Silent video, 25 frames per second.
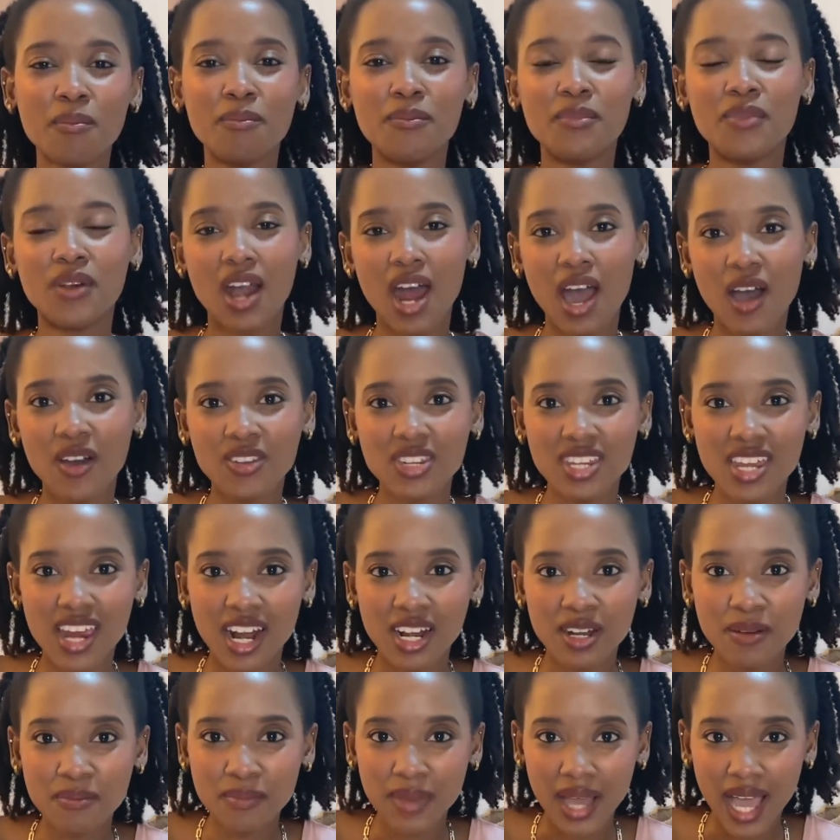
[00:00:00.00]
brown
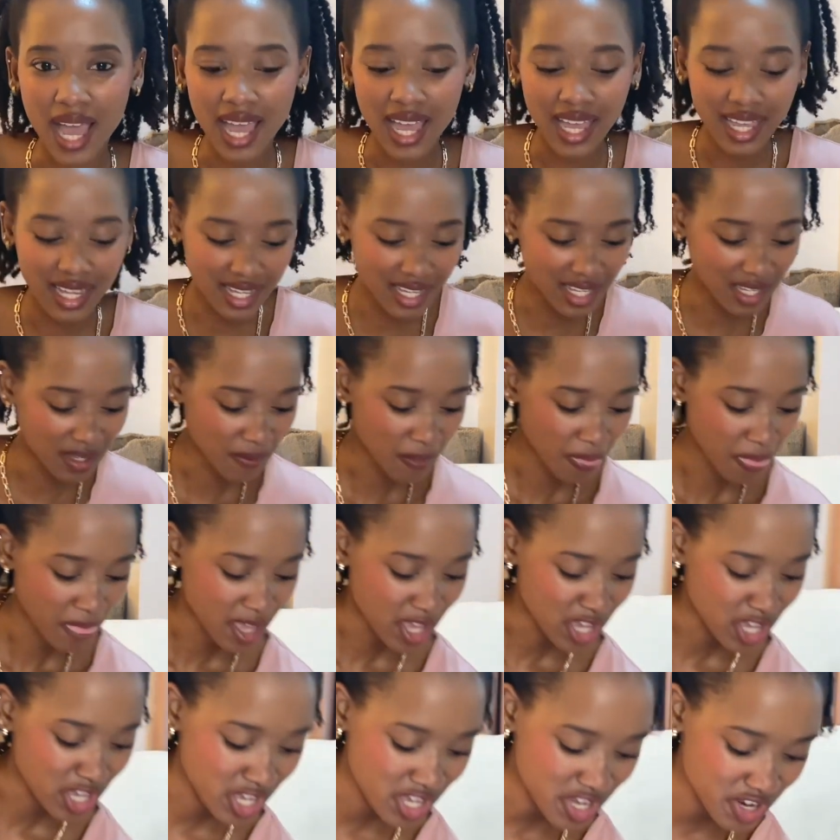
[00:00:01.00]
yarn bag.
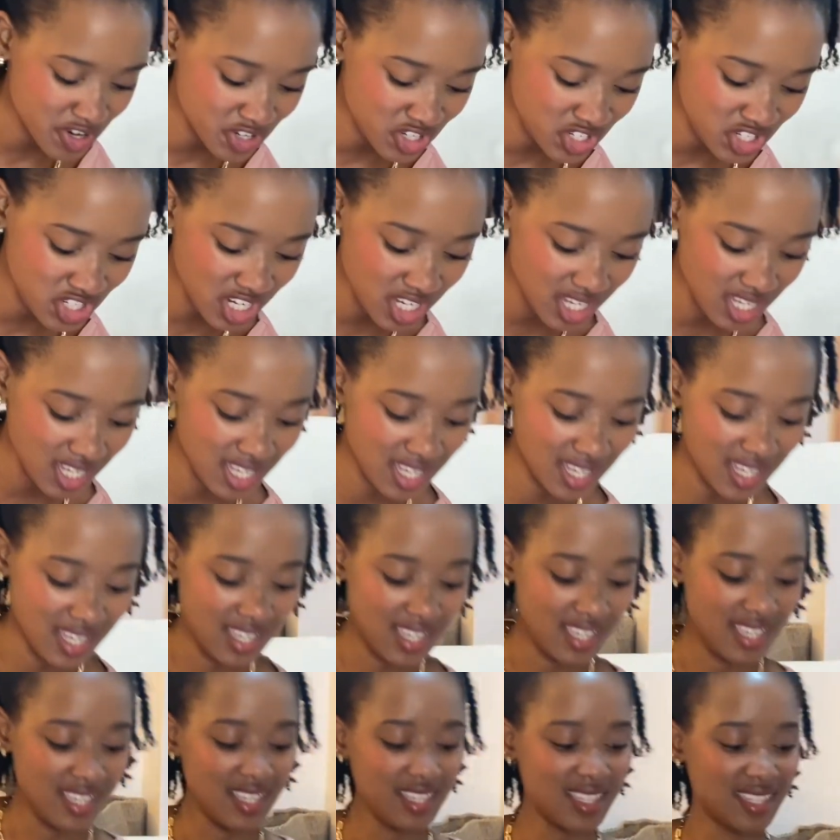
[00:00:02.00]
Here she
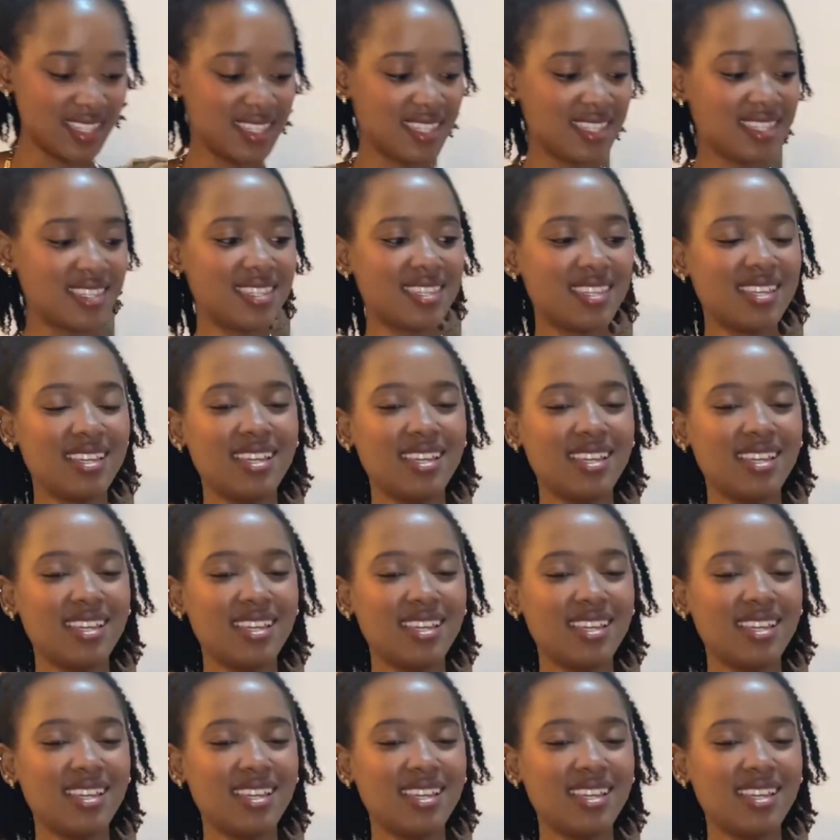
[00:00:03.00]
is.